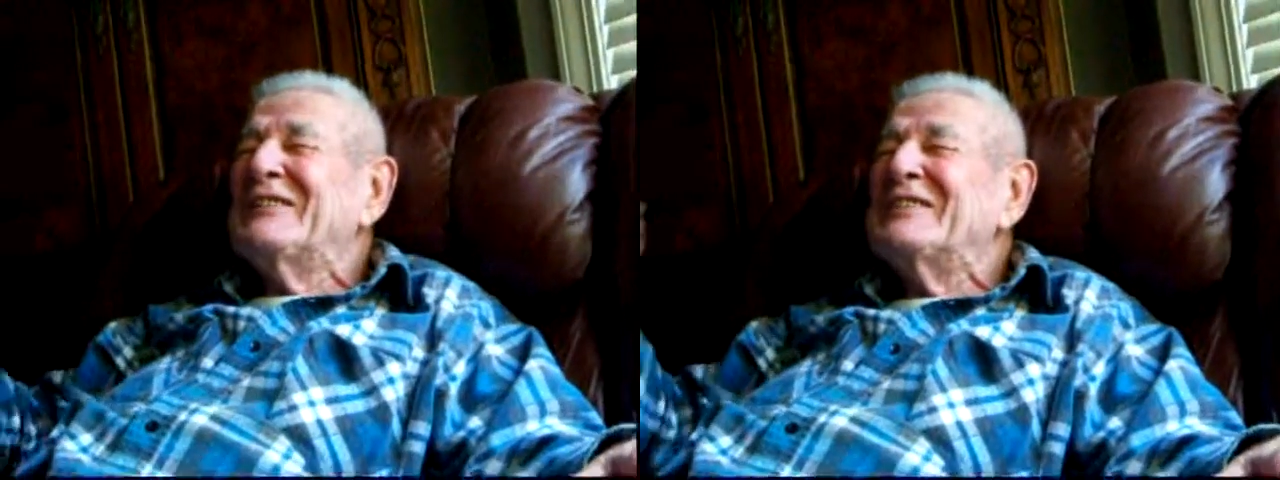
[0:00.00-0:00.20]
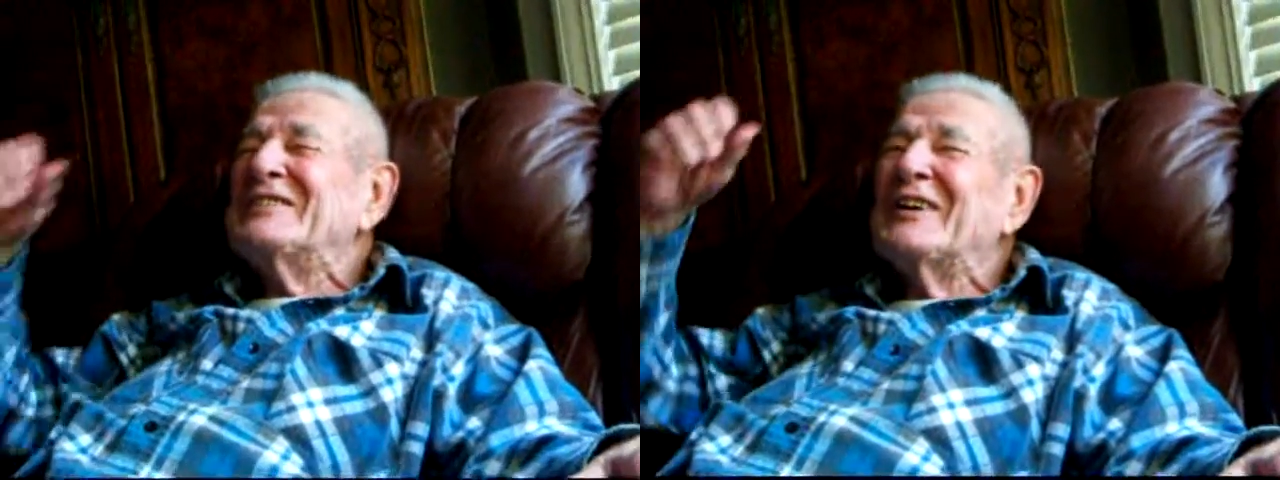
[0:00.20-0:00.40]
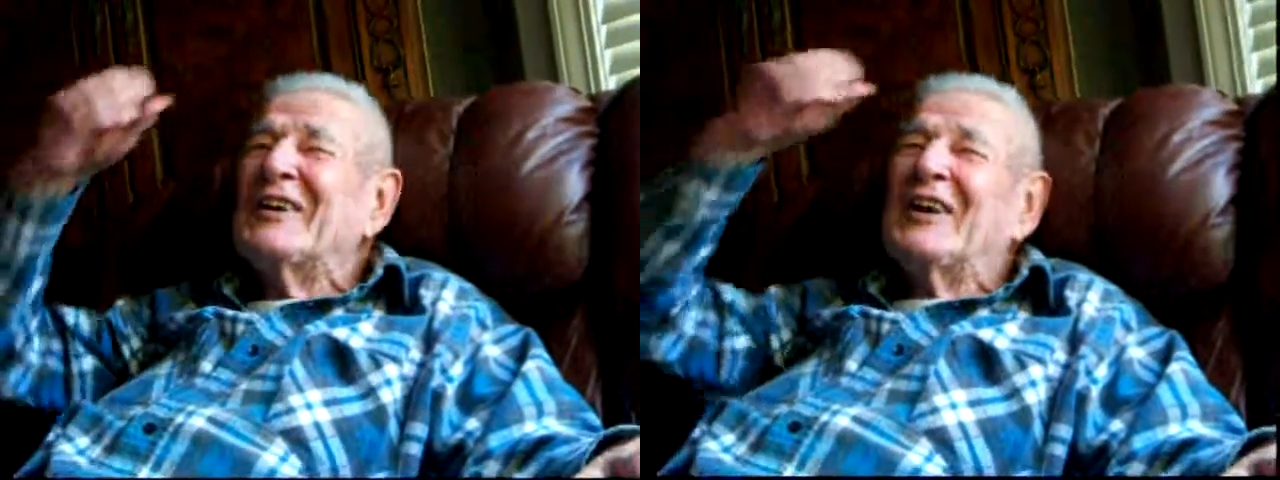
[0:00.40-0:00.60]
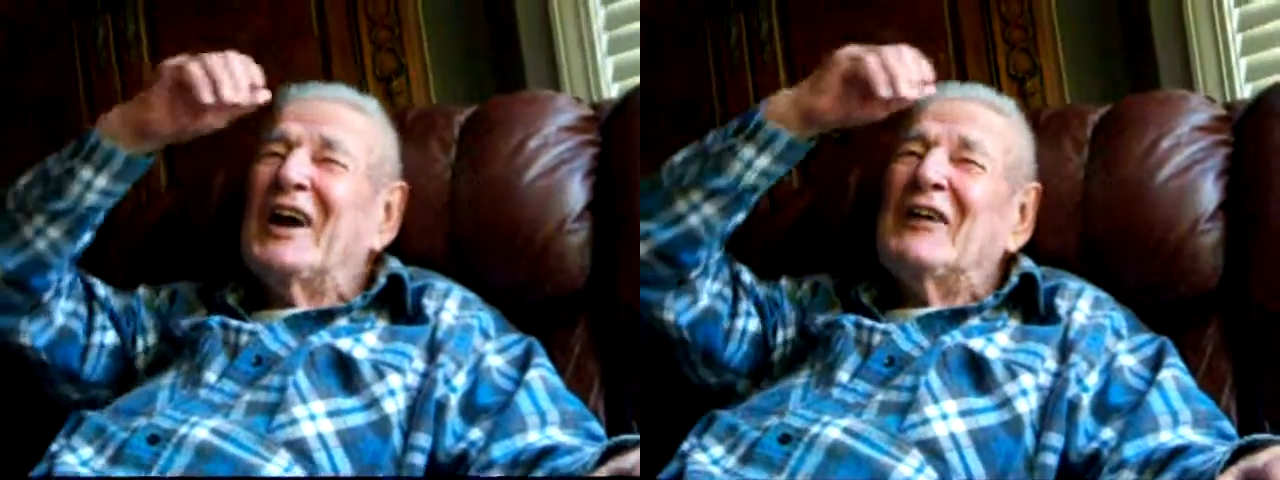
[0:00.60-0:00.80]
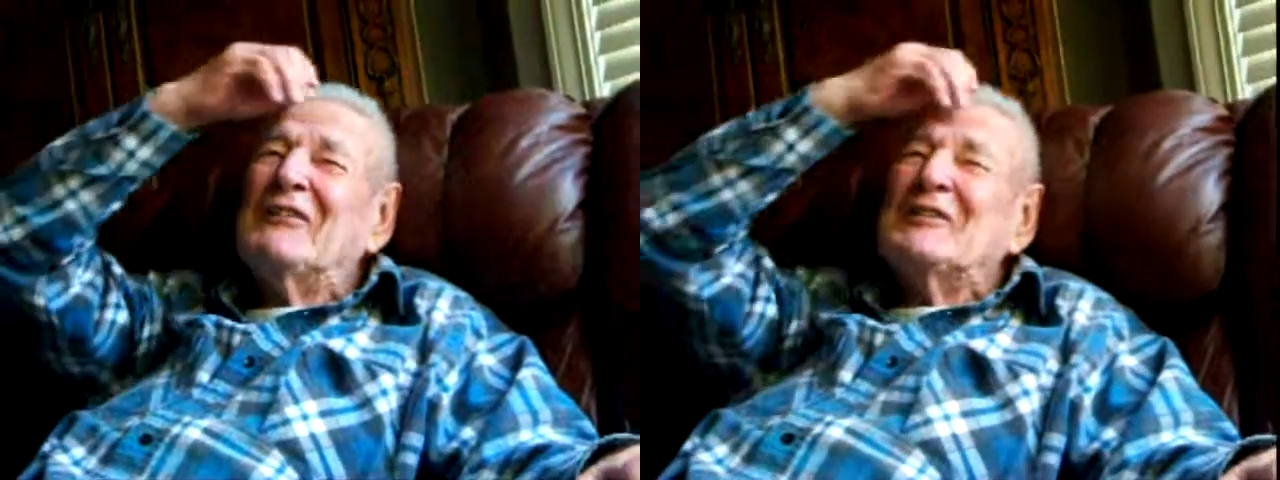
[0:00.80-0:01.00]
he's still
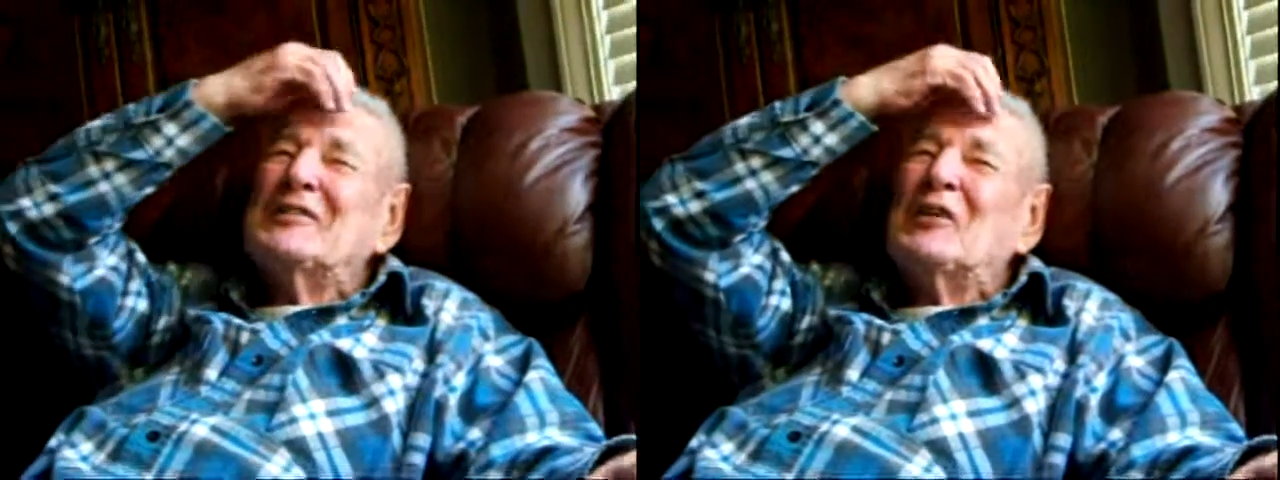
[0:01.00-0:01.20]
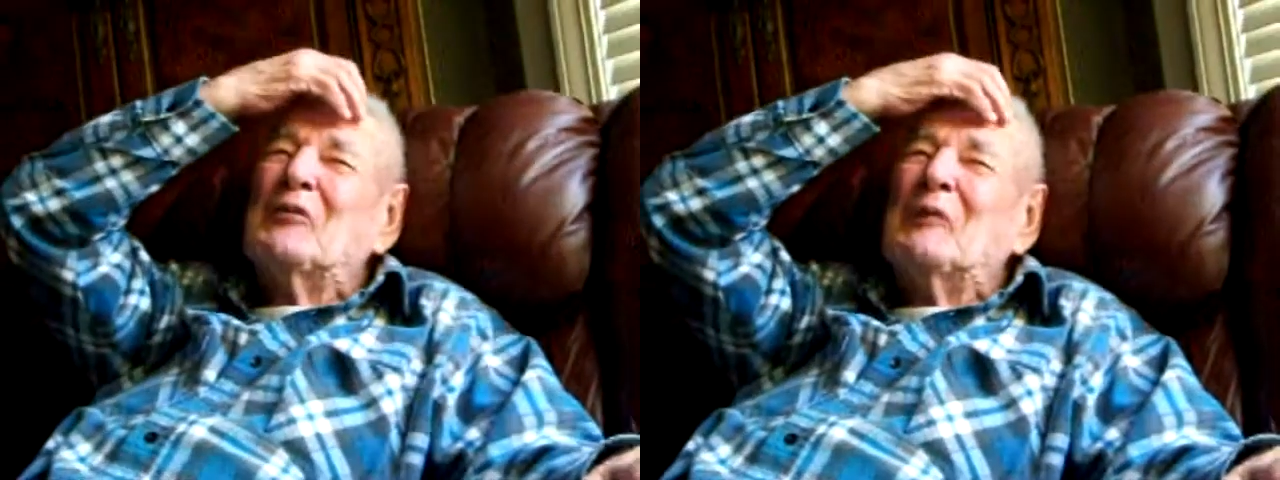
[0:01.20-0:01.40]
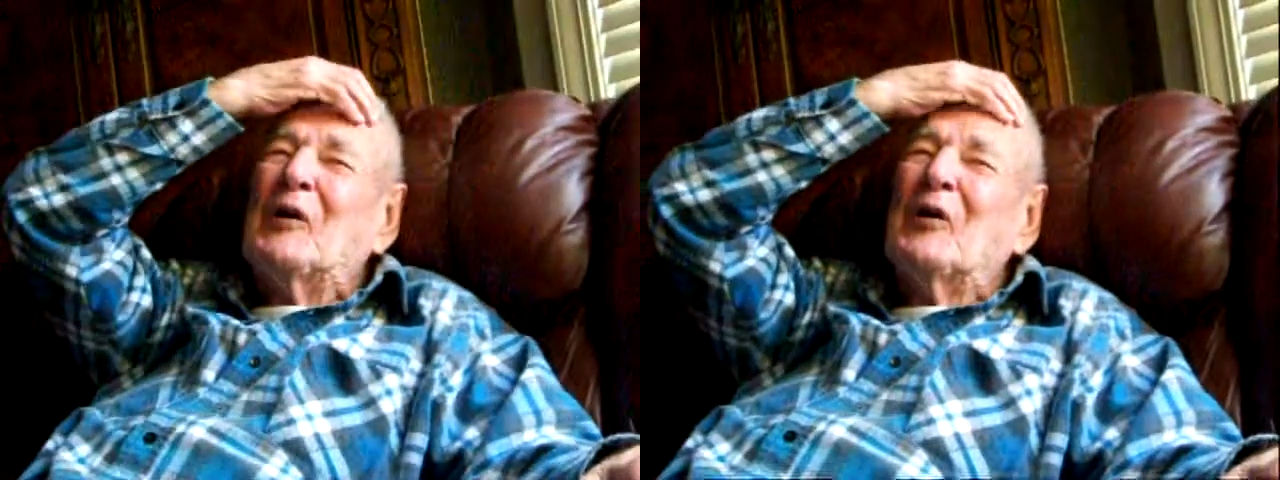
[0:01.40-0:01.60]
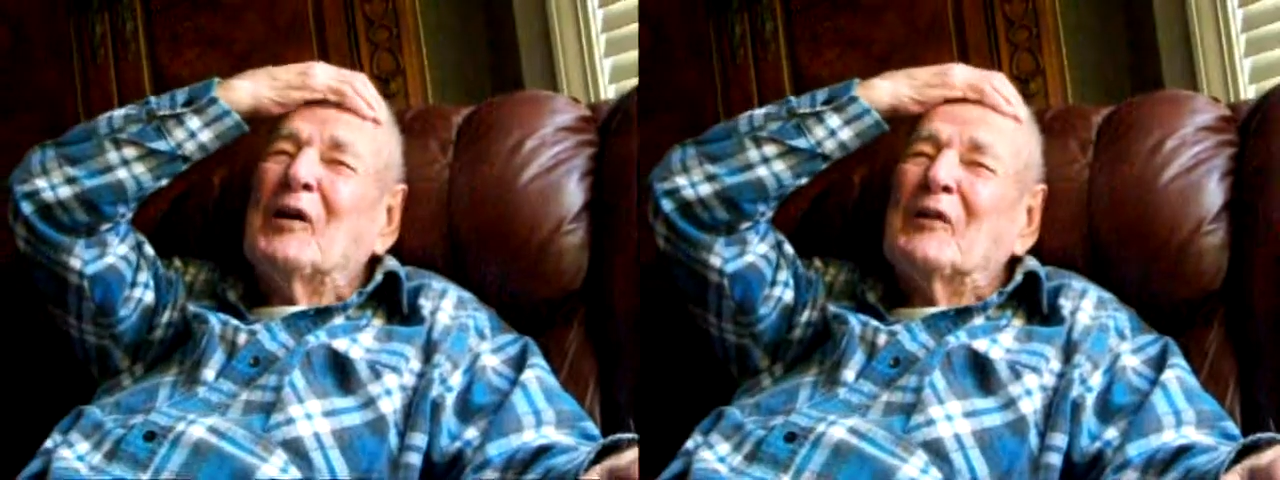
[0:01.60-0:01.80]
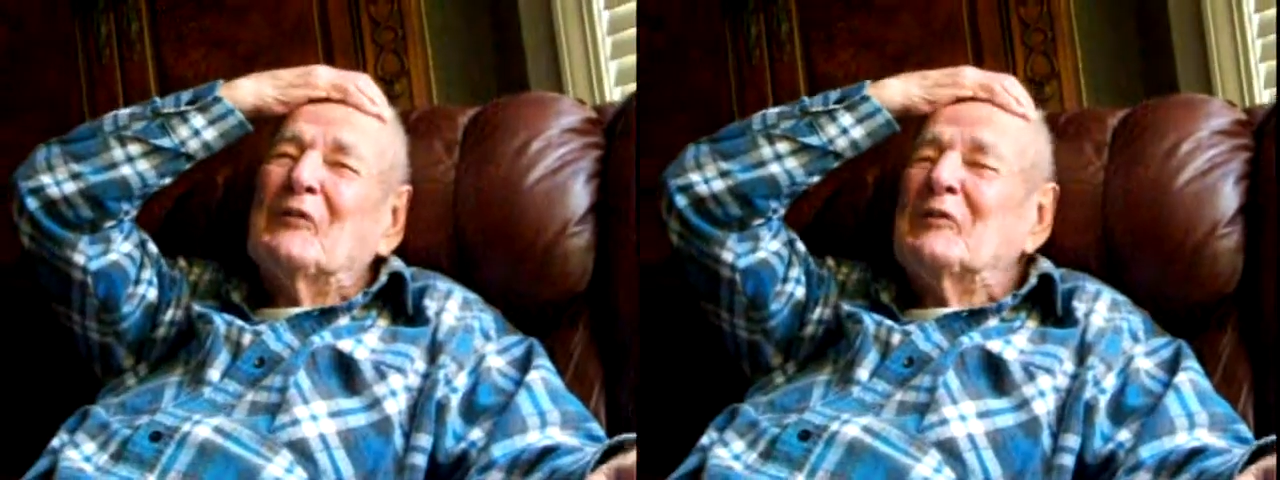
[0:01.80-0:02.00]
alive, he'd still be
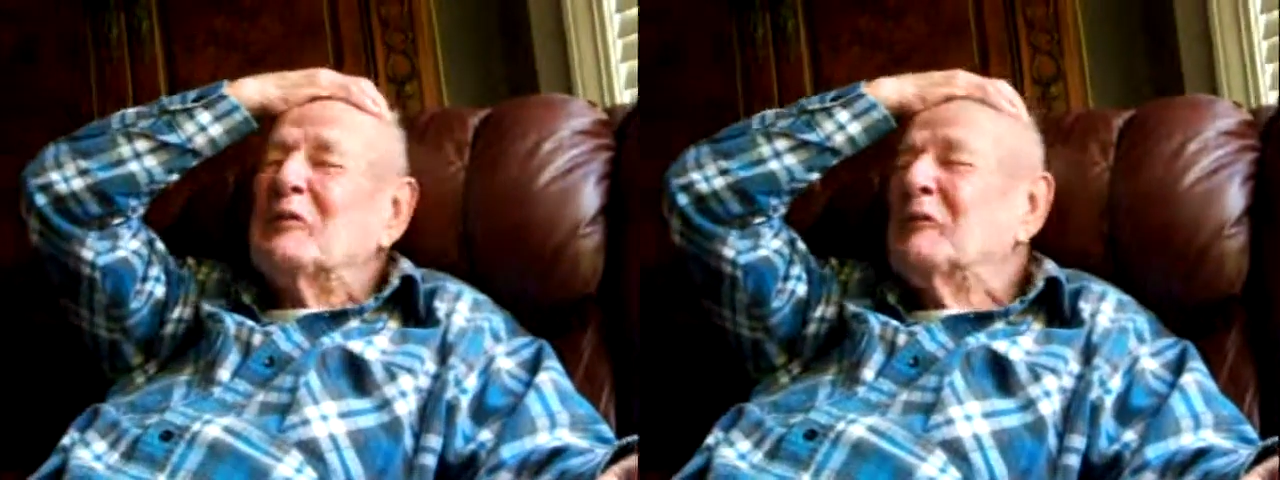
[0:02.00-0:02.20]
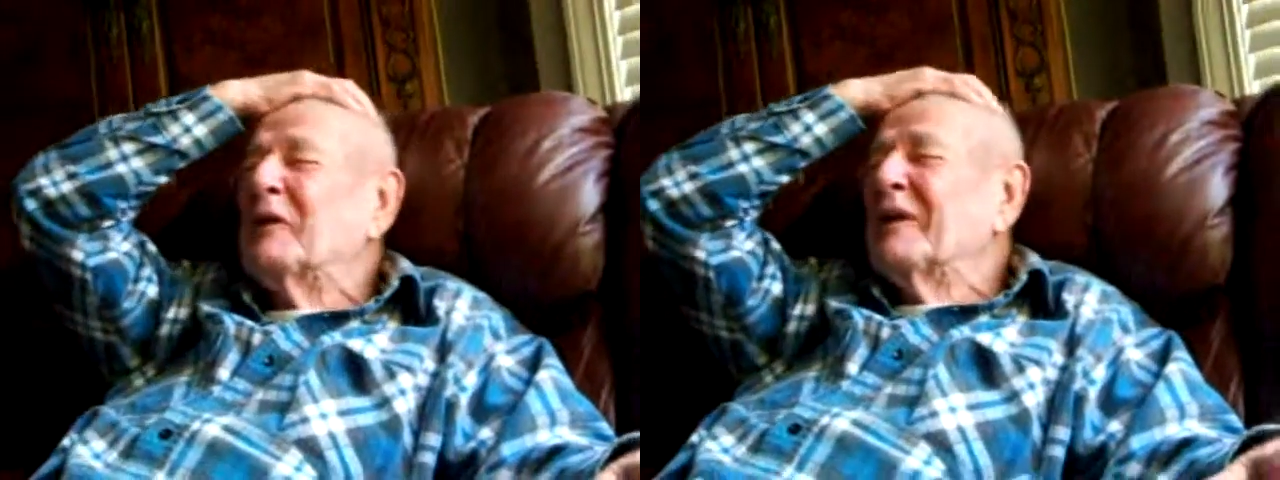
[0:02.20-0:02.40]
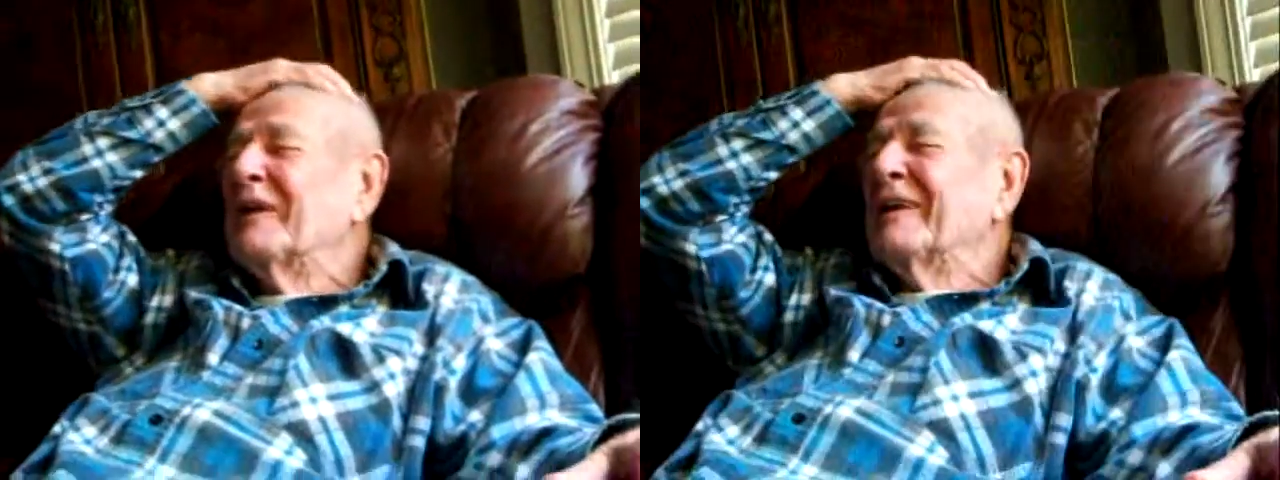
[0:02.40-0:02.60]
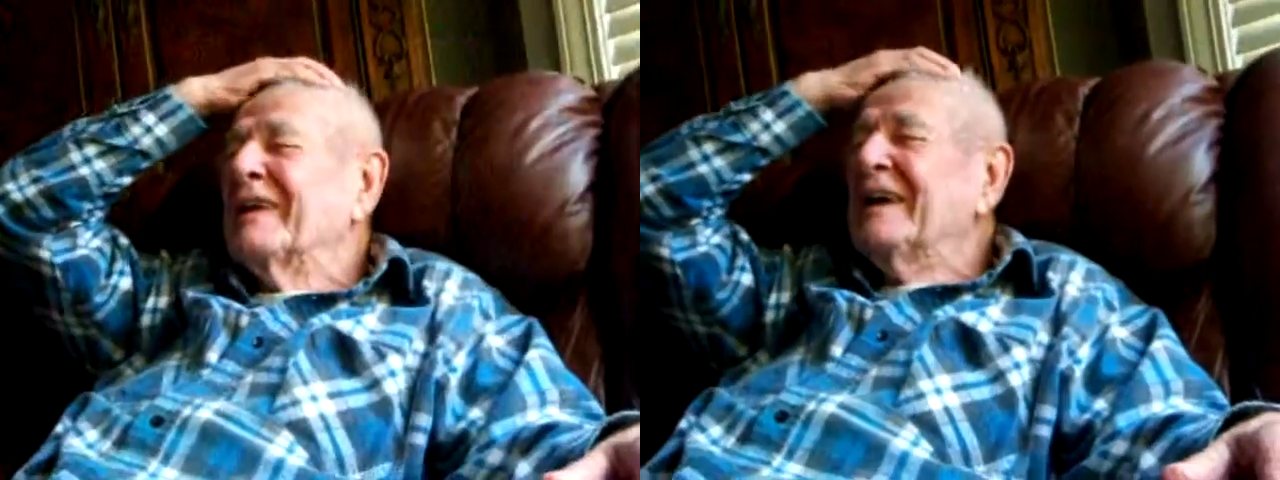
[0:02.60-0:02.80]
arguing with me about it.